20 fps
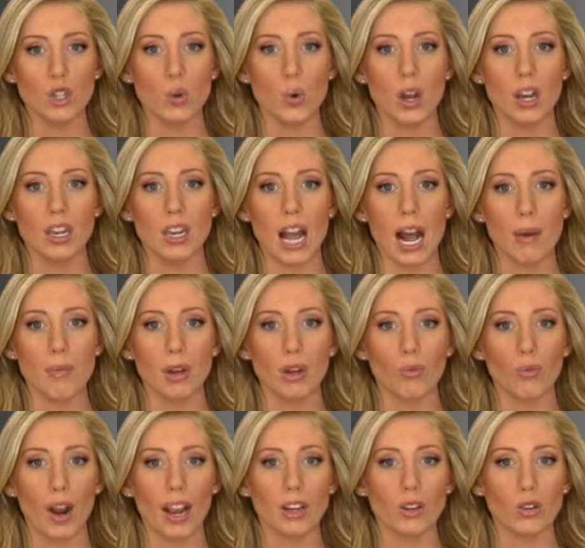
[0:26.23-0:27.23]
to a
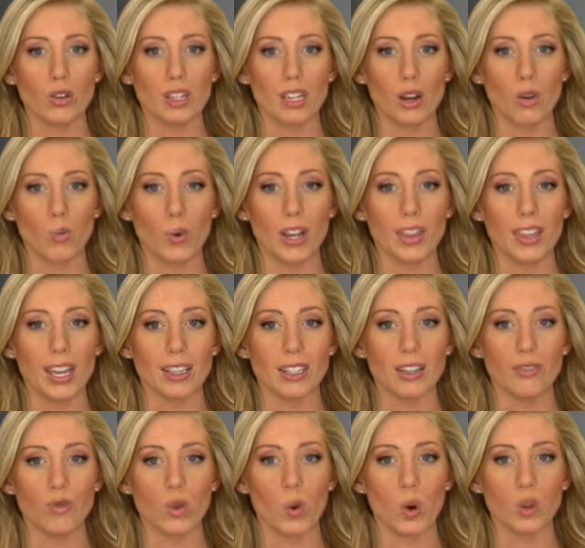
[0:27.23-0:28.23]
nominal record near
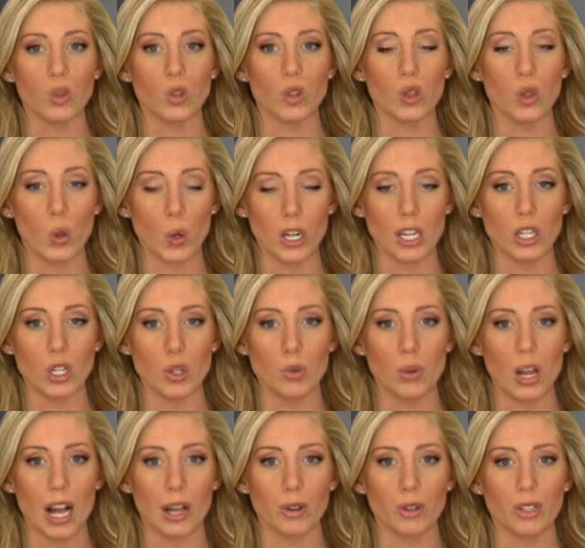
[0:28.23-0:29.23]

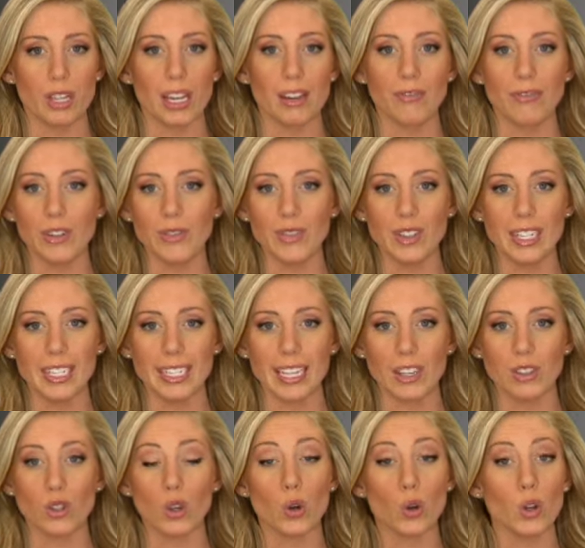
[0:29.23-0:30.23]
$1,432.50